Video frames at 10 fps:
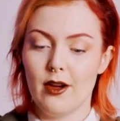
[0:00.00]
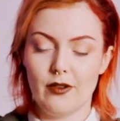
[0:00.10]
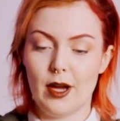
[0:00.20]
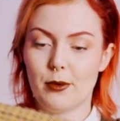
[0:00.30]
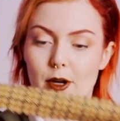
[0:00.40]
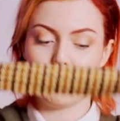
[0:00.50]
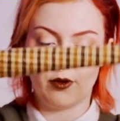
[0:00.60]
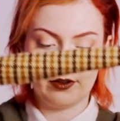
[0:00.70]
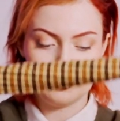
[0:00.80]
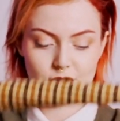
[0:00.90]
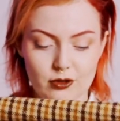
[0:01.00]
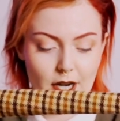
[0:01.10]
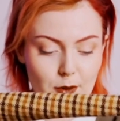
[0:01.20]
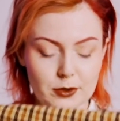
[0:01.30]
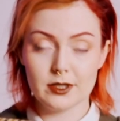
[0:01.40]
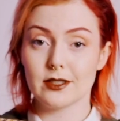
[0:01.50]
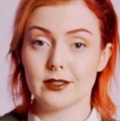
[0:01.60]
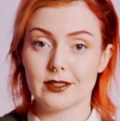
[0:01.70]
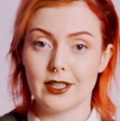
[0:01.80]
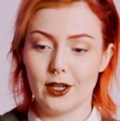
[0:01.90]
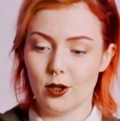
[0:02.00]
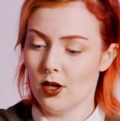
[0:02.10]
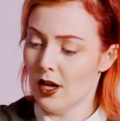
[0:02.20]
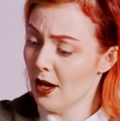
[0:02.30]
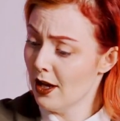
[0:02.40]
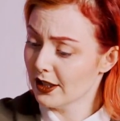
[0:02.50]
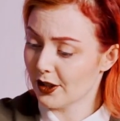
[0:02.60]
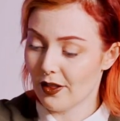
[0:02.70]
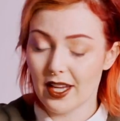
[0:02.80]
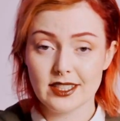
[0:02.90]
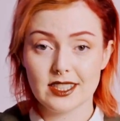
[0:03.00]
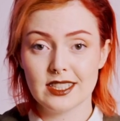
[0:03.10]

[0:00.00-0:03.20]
fabric for the straps still, so that's